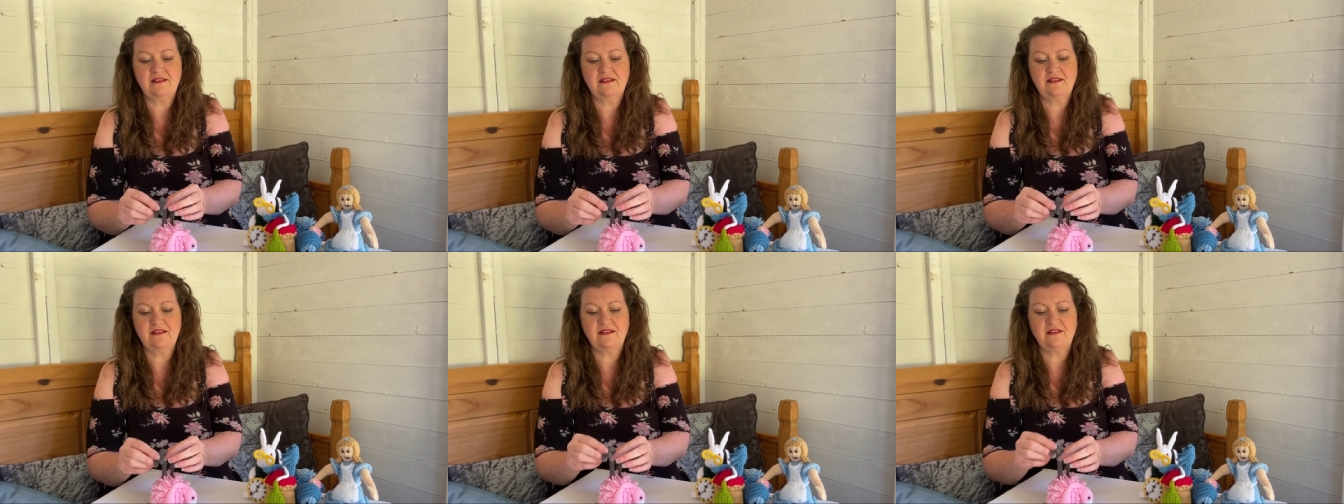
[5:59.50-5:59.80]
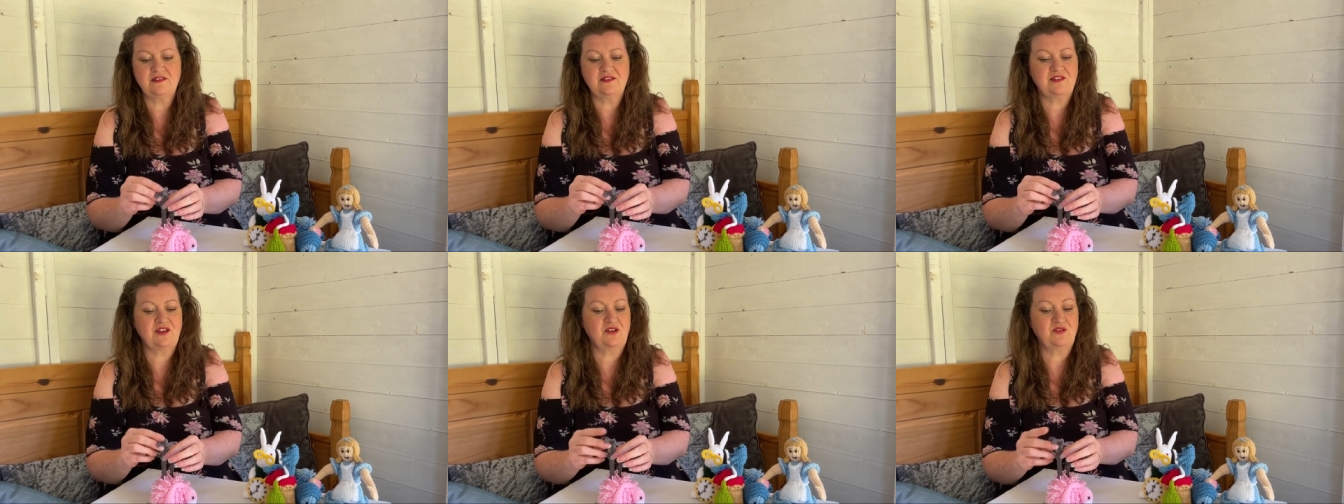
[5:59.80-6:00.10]

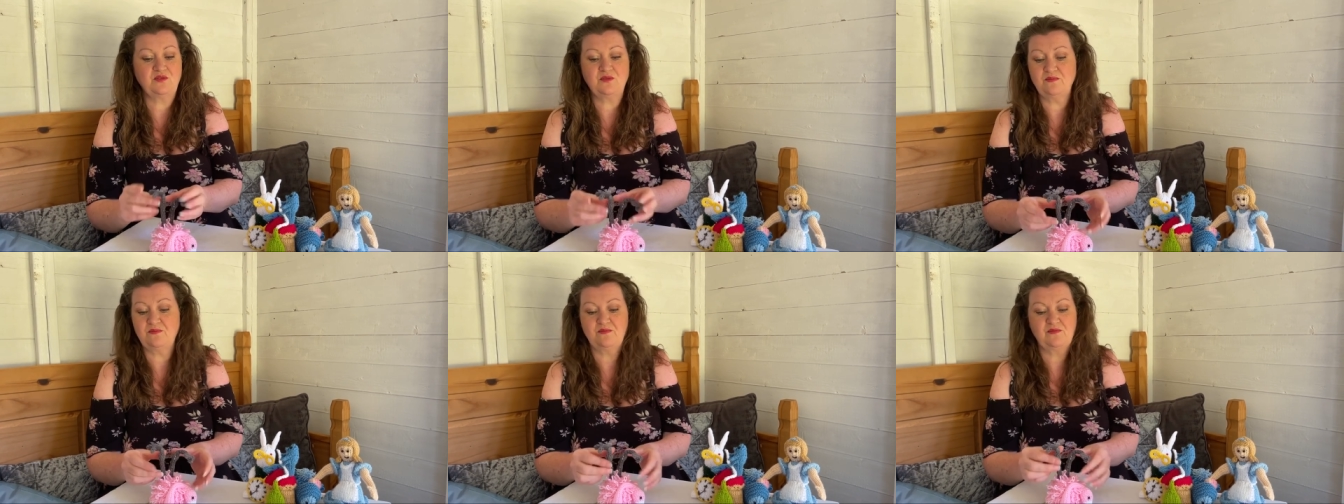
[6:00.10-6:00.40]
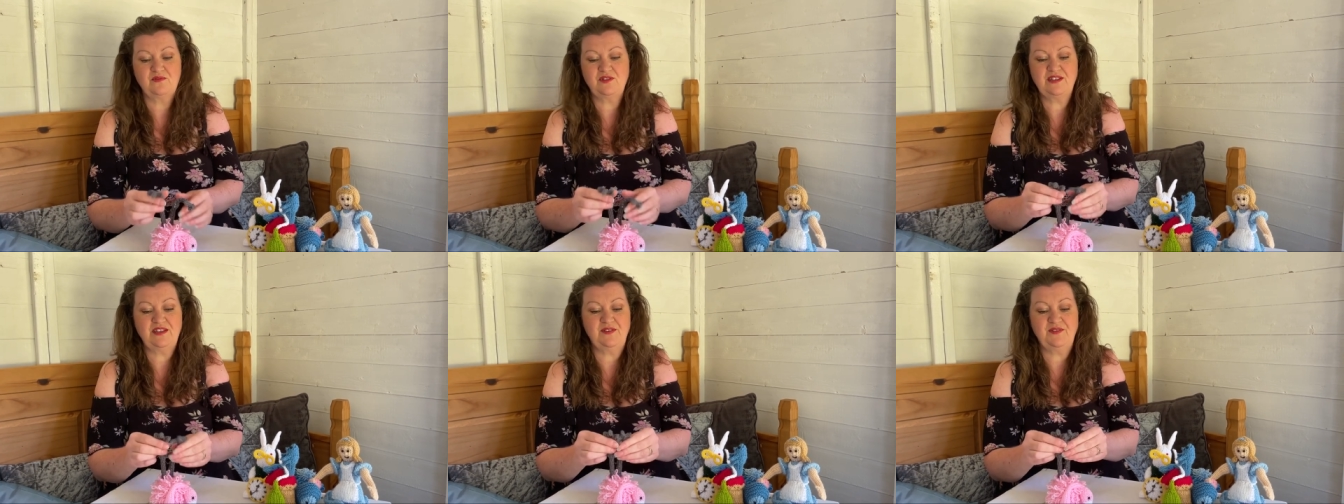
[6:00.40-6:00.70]
there's no
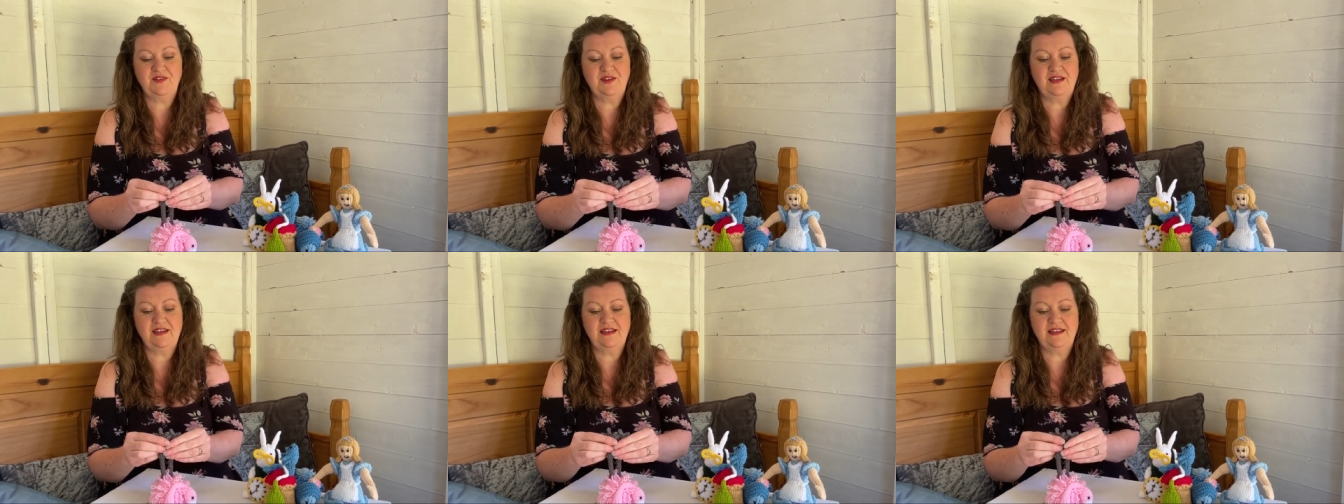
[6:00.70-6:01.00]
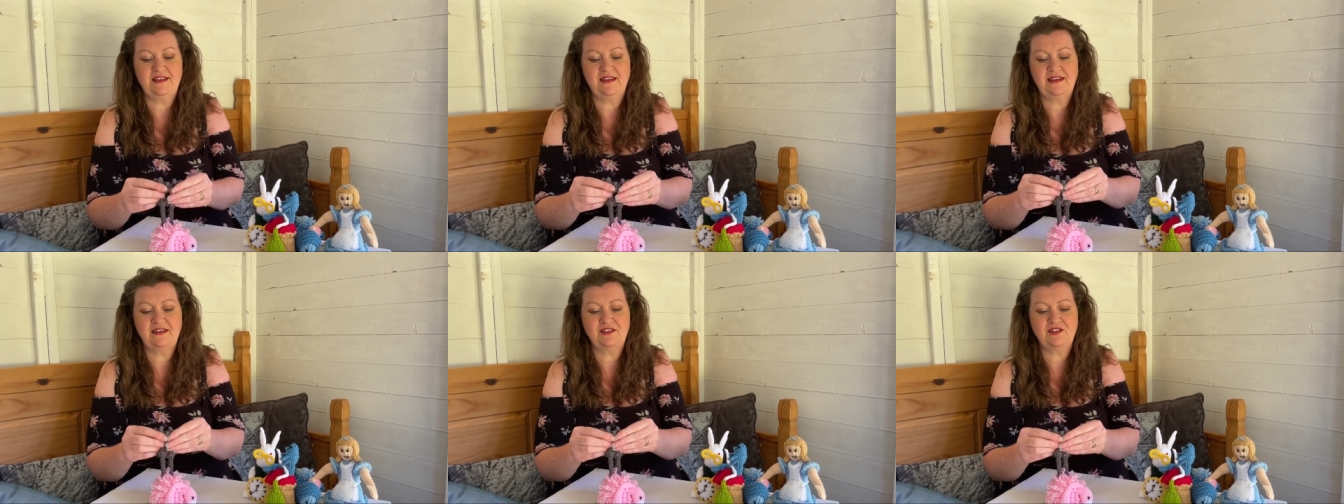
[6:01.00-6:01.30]
stiffening in
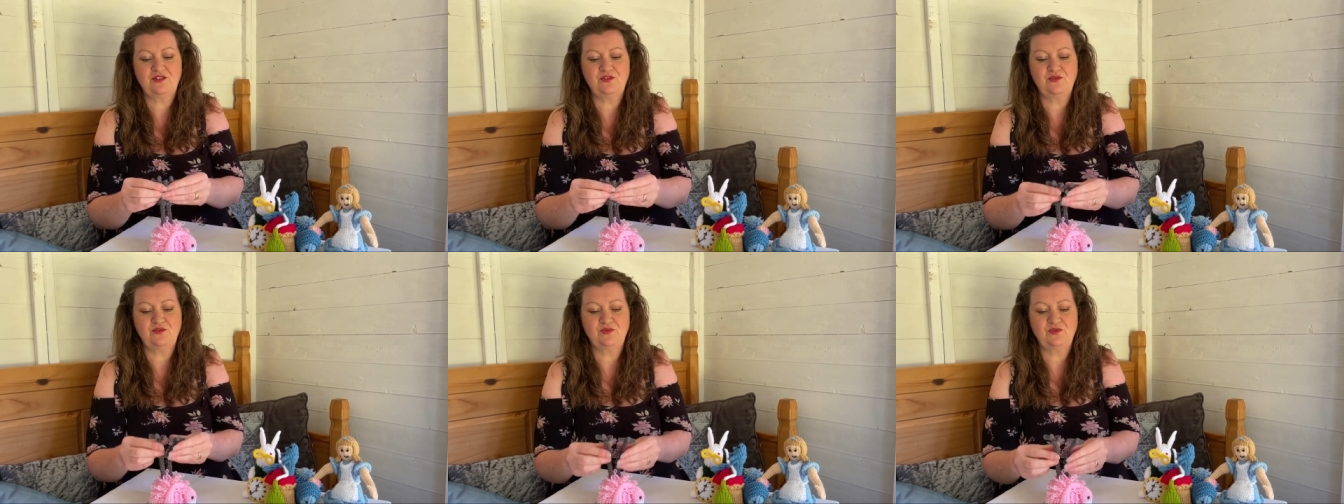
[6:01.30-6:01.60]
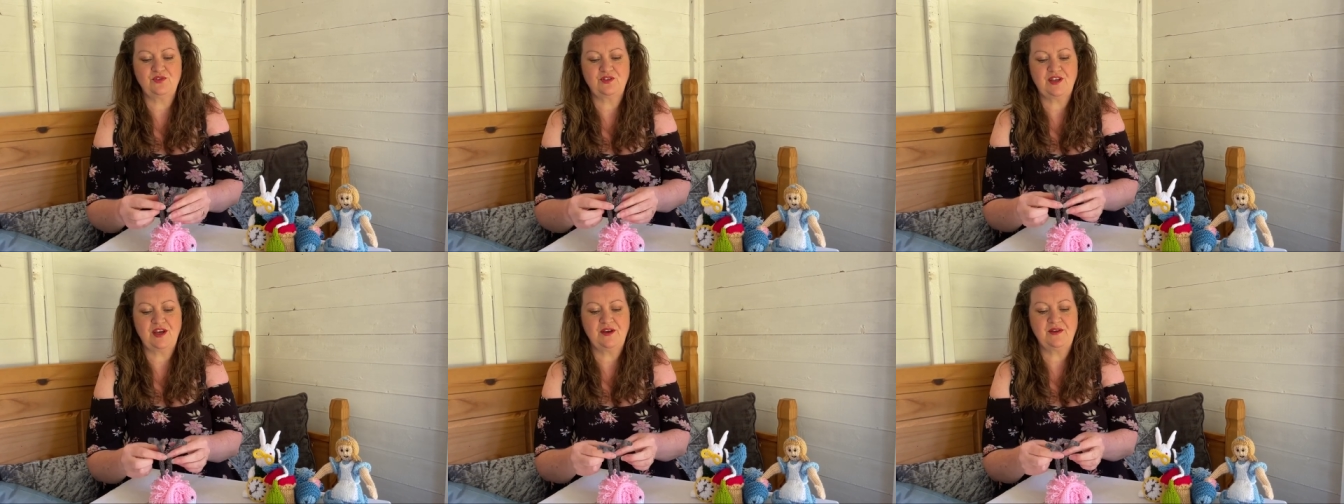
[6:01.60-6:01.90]
that at all.
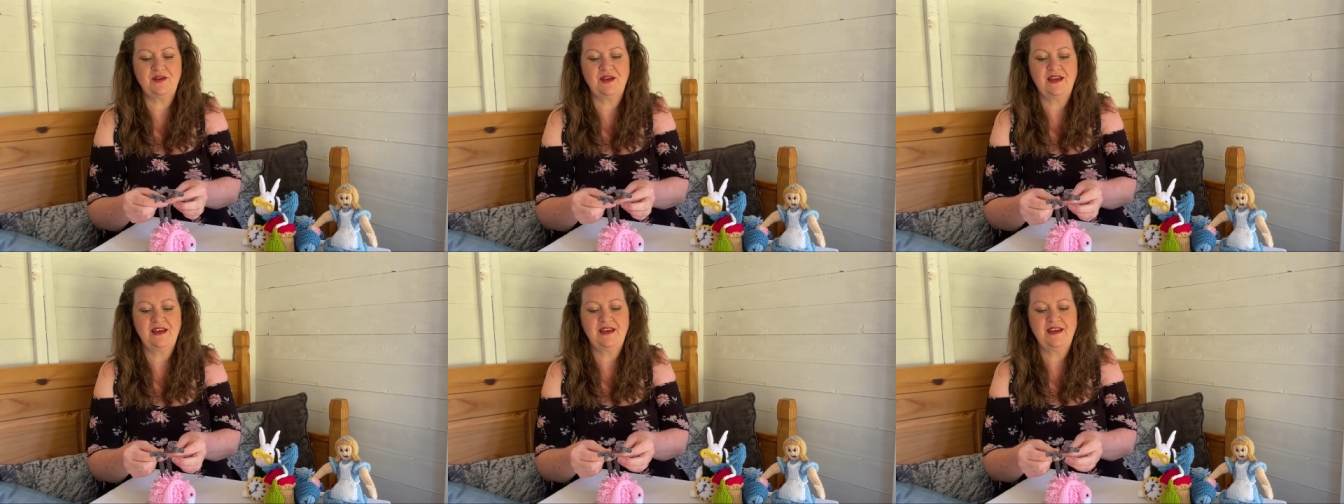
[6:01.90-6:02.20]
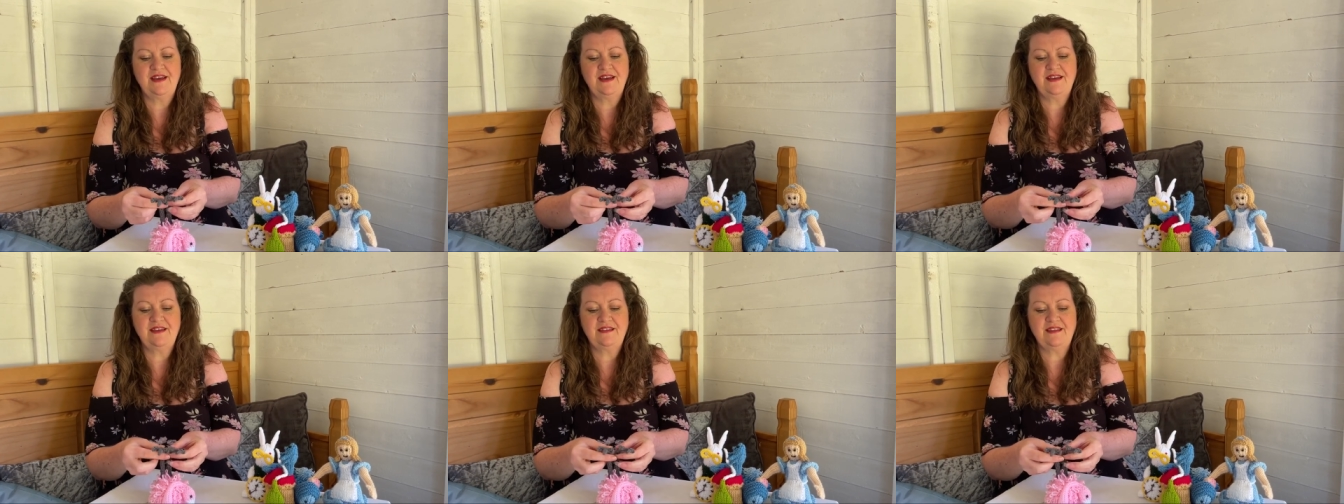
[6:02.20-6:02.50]
So
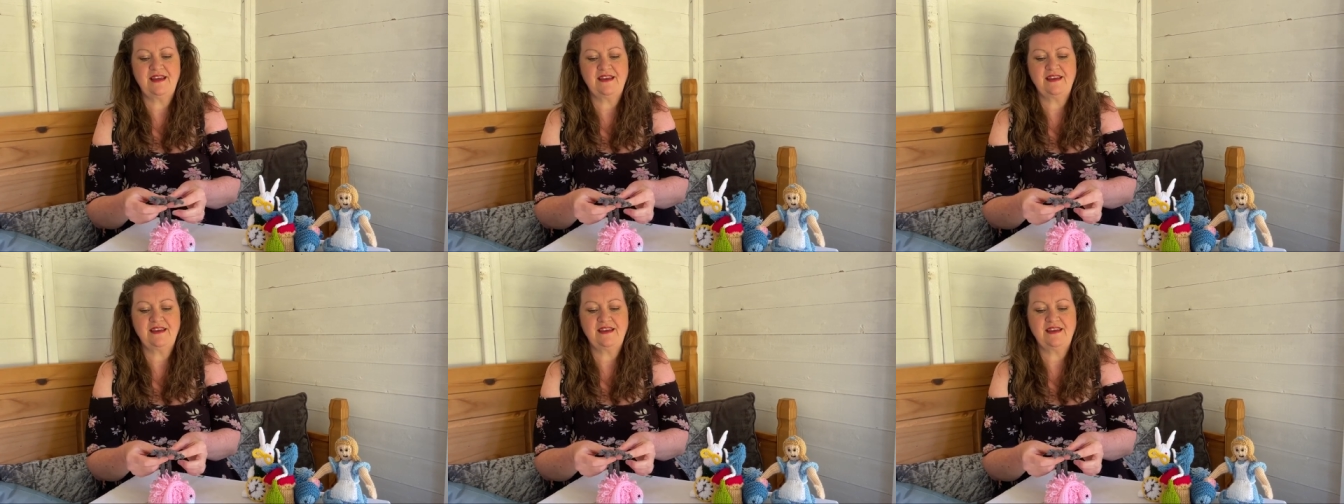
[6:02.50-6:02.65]
they